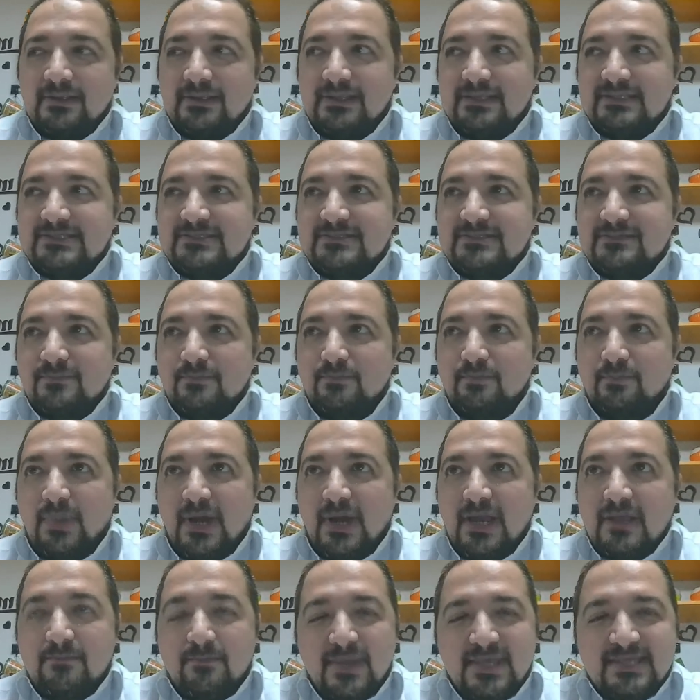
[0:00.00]
it's
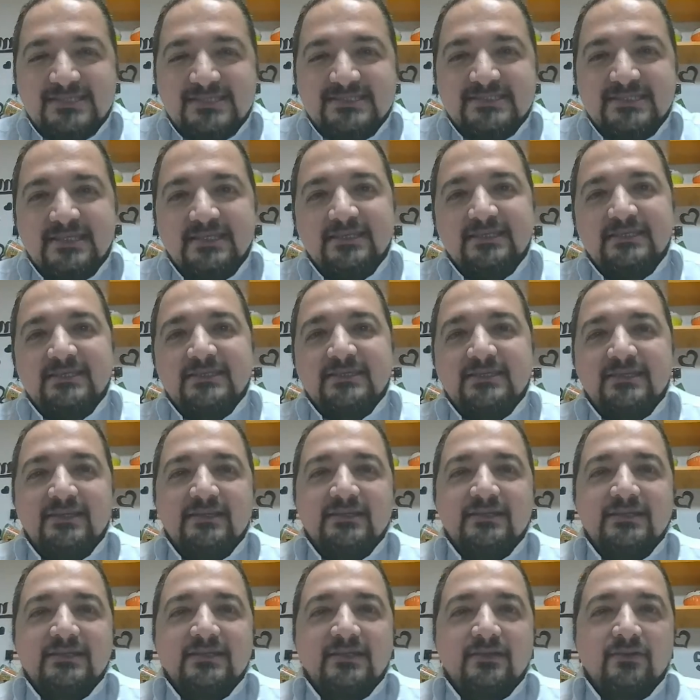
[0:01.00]
bypassing
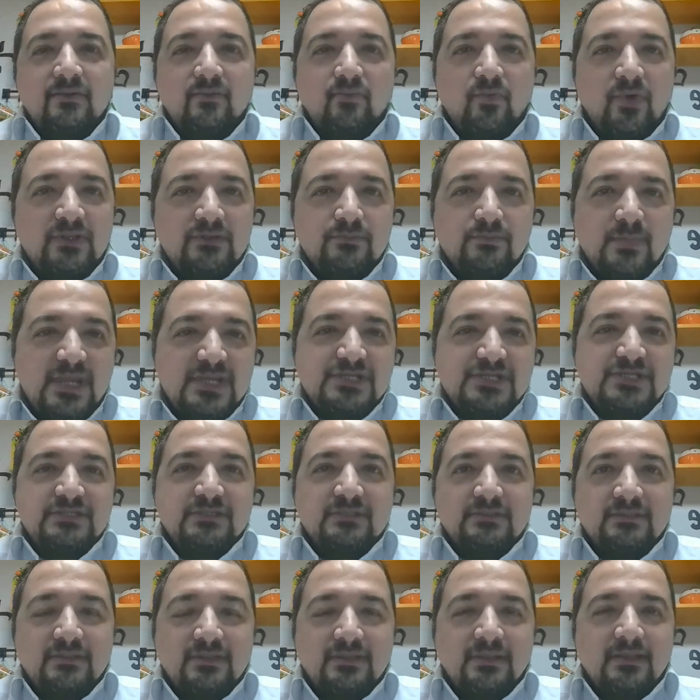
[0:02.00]
one
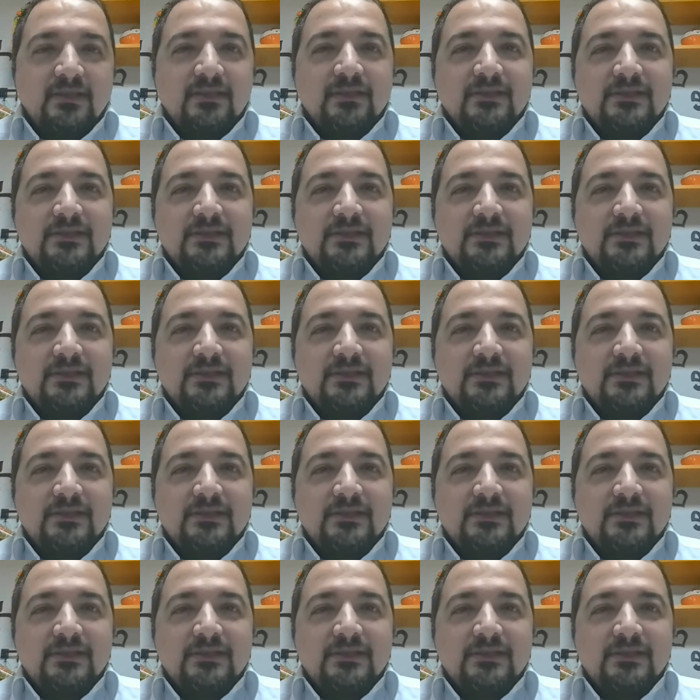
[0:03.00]
machine.